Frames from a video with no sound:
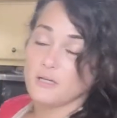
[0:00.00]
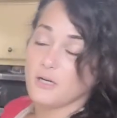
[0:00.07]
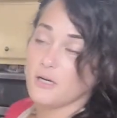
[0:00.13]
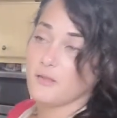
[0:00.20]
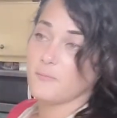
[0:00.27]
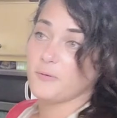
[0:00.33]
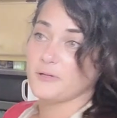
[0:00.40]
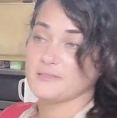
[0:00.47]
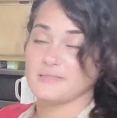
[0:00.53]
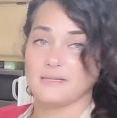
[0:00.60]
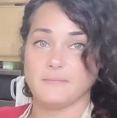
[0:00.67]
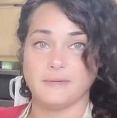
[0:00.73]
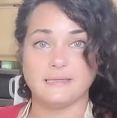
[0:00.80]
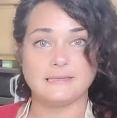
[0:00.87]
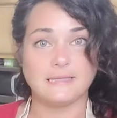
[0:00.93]
The person
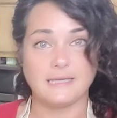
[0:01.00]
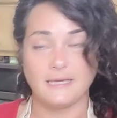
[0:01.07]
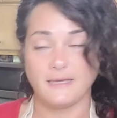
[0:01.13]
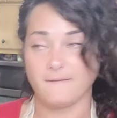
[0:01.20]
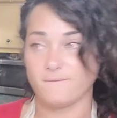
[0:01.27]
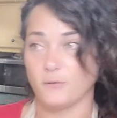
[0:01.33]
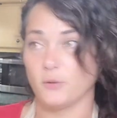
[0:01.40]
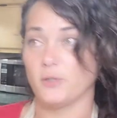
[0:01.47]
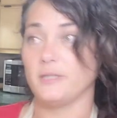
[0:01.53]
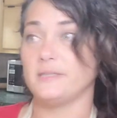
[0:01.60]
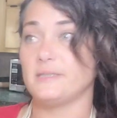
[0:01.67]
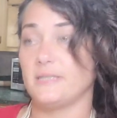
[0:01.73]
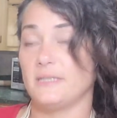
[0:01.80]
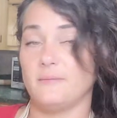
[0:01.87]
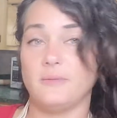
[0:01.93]
I make the cake for,
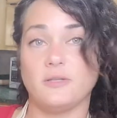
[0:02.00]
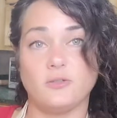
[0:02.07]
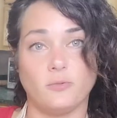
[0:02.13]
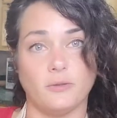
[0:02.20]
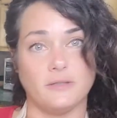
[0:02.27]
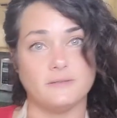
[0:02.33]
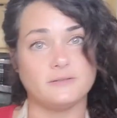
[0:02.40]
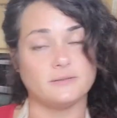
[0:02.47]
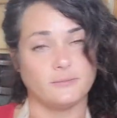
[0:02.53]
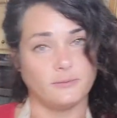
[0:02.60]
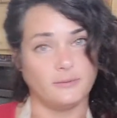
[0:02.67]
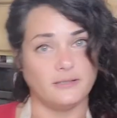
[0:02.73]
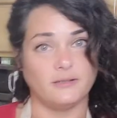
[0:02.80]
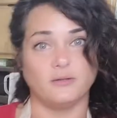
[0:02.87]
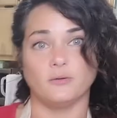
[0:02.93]
he's going to be 12, so I'm going
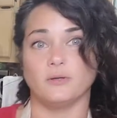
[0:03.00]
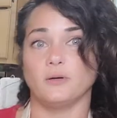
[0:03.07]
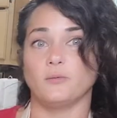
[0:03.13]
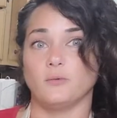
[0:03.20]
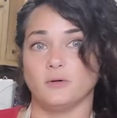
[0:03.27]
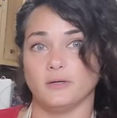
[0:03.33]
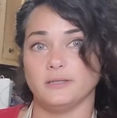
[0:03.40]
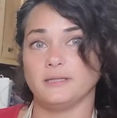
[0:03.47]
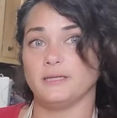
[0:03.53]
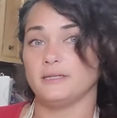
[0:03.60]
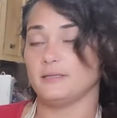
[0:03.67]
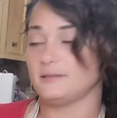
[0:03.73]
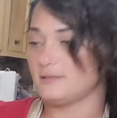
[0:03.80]
to be doing a 1 and a